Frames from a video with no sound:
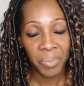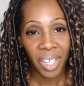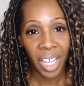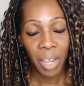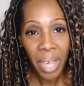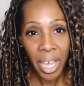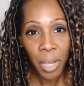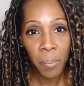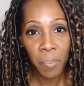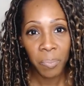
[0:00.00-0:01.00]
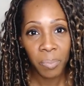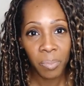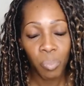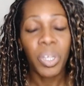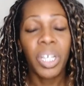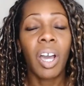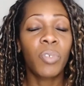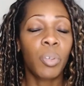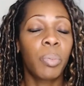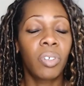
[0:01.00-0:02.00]
Amen. Be
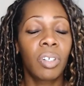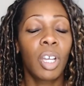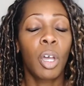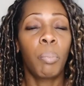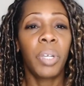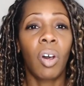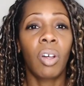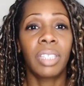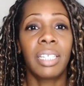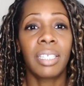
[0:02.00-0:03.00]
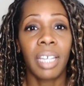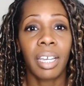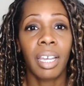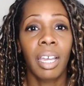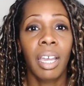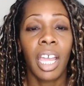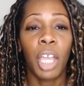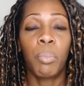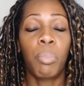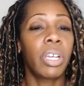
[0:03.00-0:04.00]
comfortable. Be authentic.
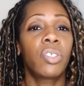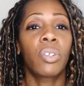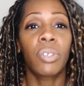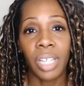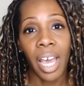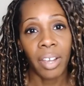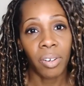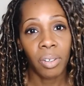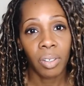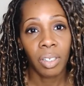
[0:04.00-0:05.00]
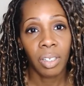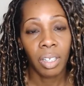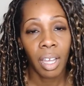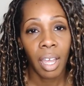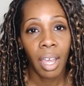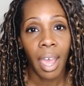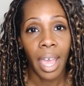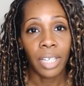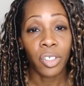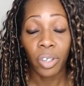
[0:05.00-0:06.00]
Embrace your style.
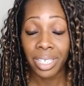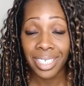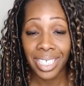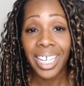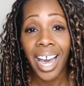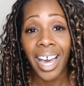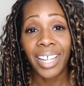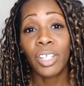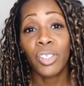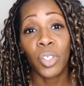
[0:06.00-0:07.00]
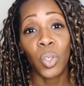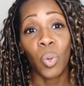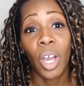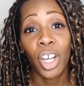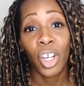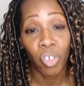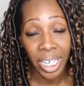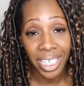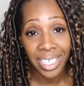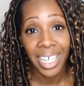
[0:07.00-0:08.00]
And you're going to see God do
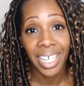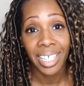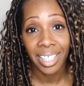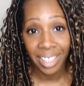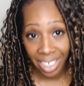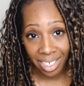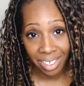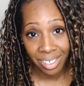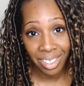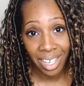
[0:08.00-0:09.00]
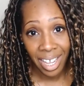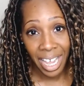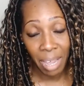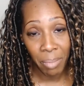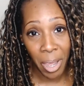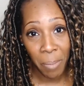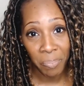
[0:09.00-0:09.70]
great things. Amen.